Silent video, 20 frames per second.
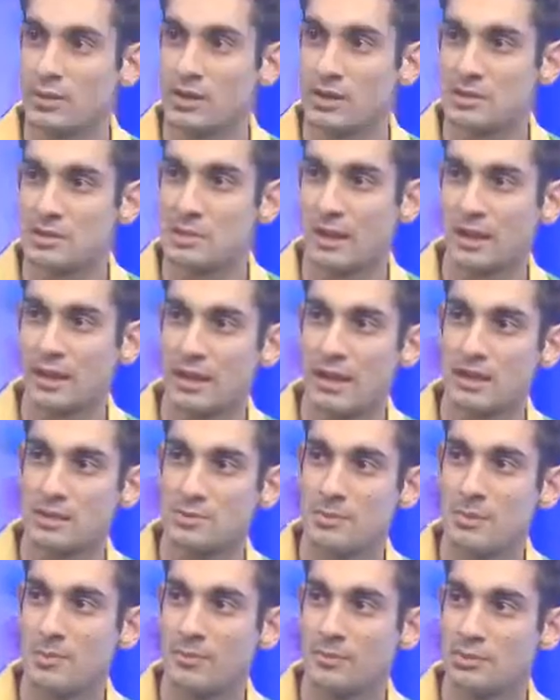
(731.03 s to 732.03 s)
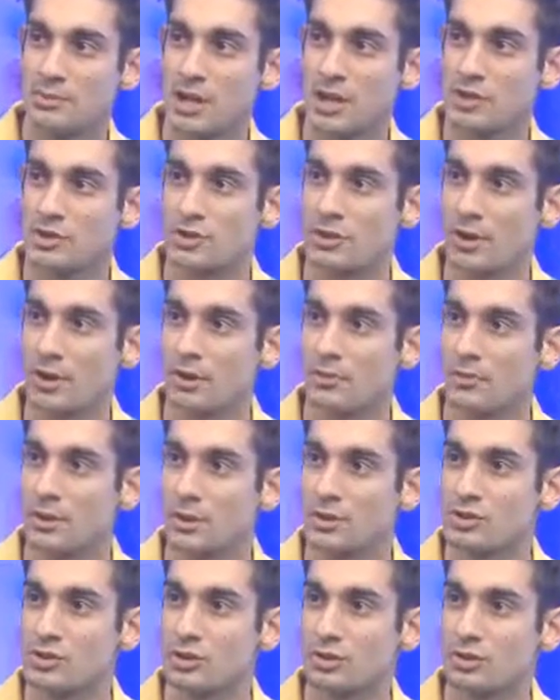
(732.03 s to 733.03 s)
we expect that to be changed around
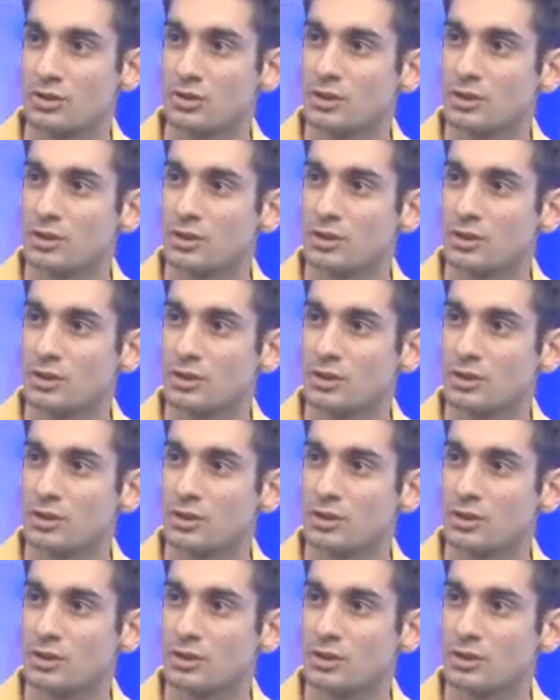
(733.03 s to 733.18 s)
much, or?